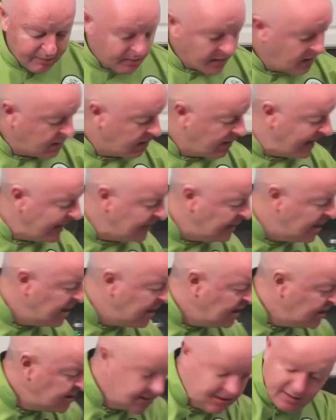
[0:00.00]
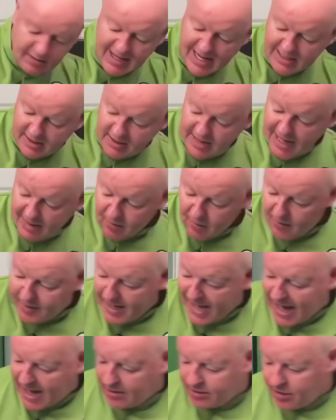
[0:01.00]
All right, so that would be
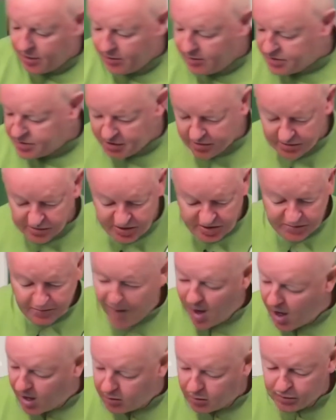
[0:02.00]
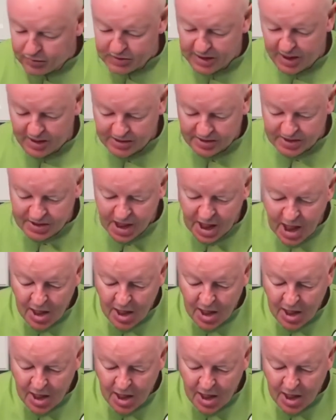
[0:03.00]
how you would use sparkle dust.